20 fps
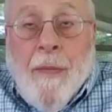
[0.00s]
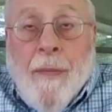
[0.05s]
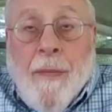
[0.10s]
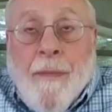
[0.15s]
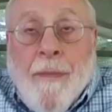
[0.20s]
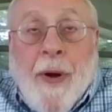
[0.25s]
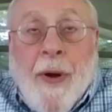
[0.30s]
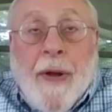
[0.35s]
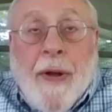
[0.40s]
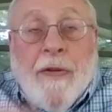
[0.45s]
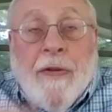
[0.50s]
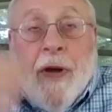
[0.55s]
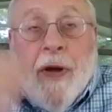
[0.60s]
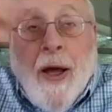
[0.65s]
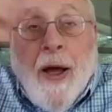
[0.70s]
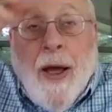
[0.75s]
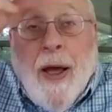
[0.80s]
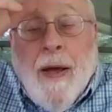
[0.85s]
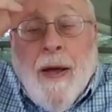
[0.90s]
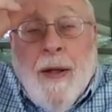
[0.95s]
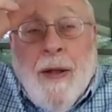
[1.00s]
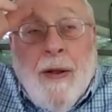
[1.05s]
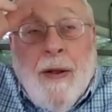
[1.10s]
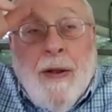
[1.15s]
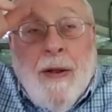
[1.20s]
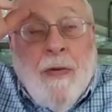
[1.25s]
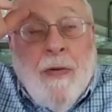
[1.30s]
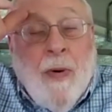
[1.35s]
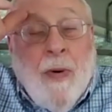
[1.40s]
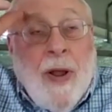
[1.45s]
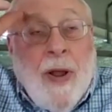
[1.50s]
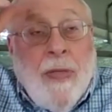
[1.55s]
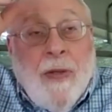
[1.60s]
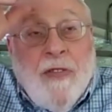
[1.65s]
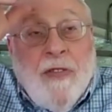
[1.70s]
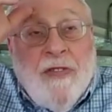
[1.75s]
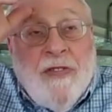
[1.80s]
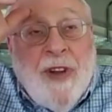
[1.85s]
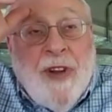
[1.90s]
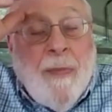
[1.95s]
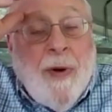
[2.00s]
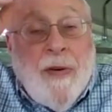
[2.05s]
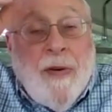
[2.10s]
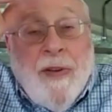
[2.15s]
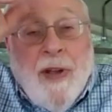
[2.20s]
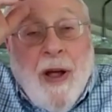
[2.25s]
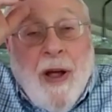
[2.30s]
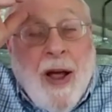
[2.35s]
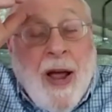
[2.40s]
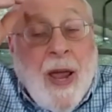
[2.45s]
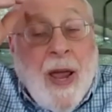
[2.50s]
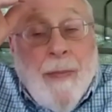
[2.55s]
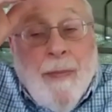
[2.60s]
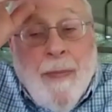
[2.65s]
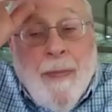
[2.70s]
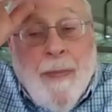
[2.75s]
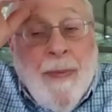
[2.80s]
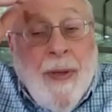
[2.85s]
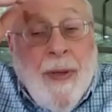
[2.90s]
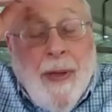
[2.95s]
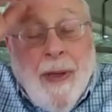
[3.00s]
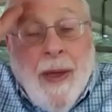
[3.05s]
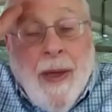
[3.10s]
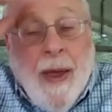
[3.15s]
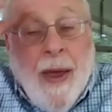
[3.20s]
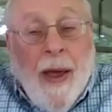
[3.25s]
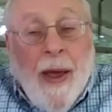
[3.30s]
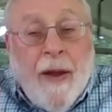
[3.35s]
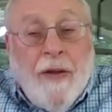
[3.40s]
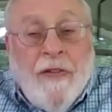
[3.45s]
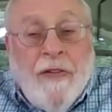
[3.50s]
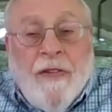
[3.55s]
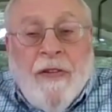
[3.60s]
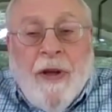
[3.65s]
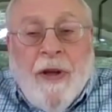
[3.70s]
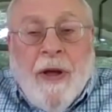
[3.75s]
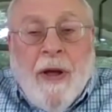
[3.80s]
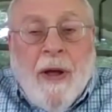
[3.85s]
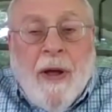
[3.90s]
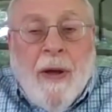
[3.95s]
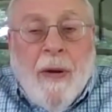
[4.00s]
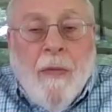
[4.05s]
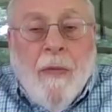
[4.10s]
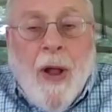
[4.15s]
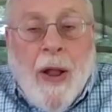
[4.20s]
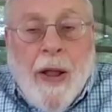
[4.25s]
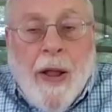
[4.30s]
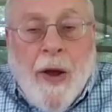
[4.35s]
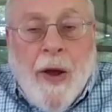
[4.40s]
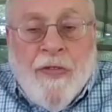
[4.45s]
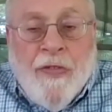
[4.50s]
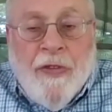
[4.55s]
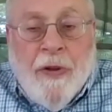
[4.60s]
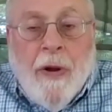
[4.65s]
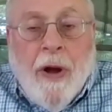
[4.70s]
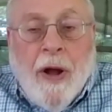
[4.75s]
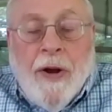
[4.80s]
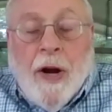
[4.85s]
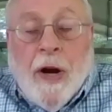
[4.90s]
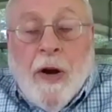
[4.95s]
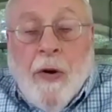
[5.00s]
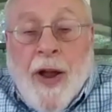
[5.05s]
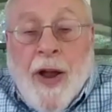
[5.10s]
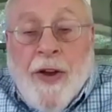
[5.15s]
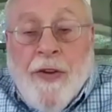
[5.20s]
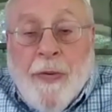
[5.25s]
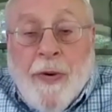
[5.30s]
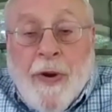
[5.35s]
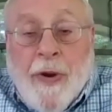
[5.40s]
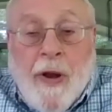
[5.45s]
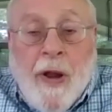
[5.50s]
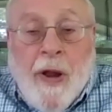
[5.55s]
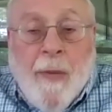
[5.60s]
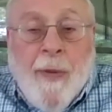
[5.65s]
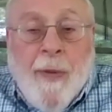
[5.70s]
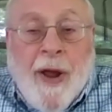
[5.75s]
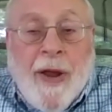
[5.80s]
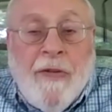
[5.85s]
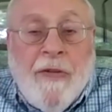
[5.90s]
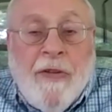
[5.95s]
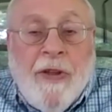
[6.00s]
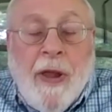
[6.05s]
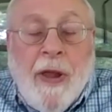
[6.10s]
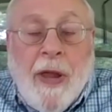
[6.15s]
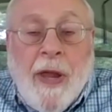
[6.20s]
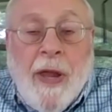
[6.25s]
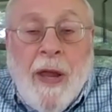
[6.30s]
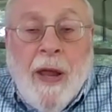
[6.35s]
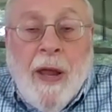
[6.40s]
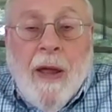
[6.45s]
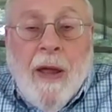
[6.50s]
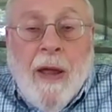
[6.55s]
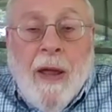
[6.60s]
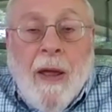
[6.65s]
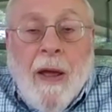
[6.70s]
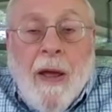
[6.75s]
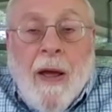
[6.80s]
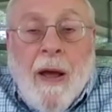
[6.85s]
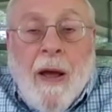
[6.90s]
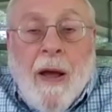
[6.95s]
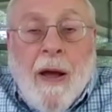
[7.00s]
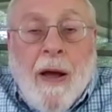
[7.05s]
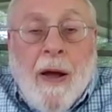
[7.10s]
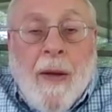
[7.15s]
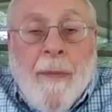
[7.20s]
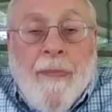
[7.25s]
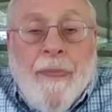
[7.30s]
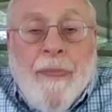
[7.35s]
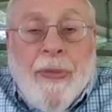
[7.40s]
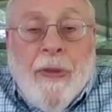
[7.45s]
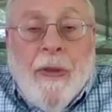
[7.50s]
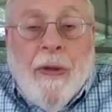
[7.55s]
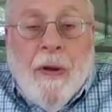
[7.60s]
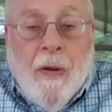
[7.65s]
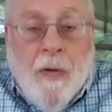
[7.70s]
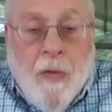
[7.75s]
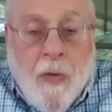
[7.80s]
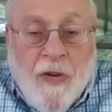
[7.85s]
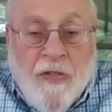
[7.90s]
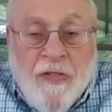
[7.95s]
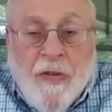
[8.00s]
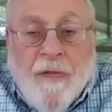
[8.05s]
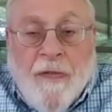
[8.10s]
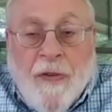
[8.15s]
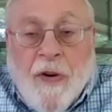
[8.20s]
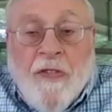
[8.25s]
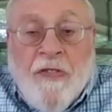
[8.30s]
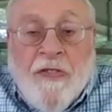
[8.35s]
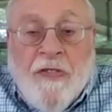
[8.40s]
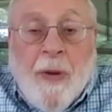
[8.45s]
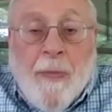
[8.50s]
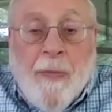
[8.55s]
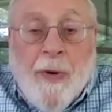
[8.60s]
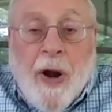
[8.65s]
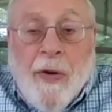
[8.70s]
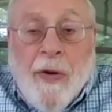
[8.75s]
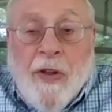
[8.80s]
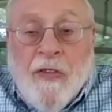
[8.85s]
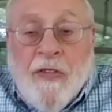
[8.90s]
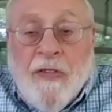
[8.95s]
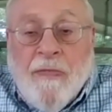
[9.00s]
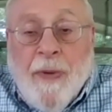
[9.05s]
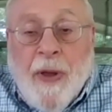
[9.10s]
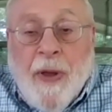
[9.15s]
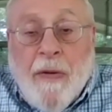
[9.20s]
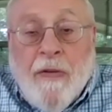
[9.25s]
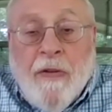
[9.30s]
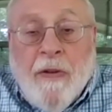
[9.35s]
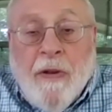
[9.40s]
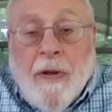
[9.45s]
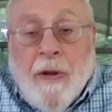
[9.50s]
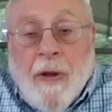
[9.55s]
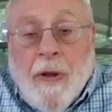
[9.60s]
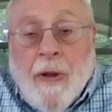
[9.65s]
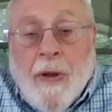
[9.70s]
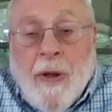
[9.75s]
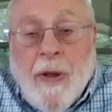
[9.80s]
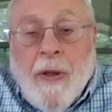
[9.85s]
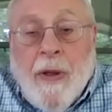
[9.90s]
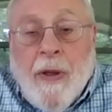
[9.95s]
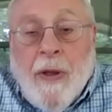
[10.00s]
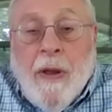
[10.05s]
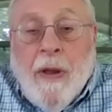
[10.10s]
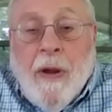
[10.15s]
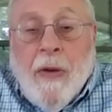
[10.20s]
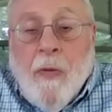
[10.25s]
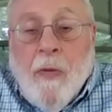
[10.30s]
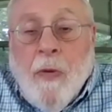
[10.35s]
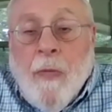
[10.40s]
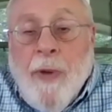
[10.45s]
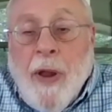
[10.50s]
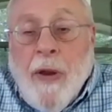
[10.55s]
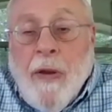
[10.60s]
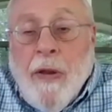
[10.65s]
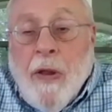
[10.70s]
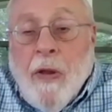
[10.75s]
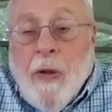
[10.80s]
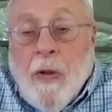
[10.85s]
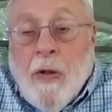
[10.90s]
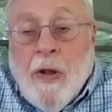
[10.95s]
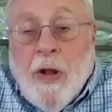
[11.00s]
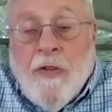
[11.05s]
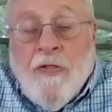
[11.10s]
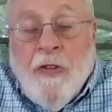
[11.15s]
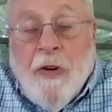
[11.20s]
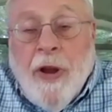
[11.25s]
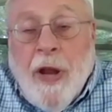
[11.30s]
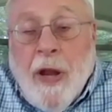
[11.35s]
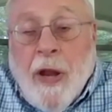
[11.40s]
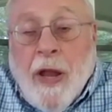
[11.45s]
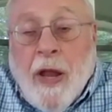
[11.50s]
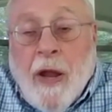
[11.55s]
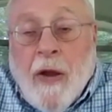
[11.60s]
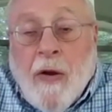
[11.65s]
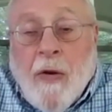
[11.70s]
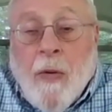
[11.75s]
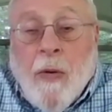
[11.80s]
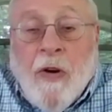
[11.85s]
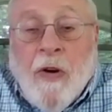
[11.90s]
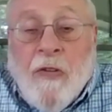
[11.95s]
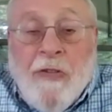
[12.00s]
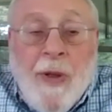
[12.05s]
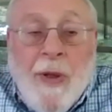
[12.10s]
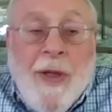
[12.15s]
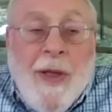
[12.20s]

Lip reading: But during the summertime while I was an undergraduate at MIT, of course, the first summer I was spent in remedial training, of course,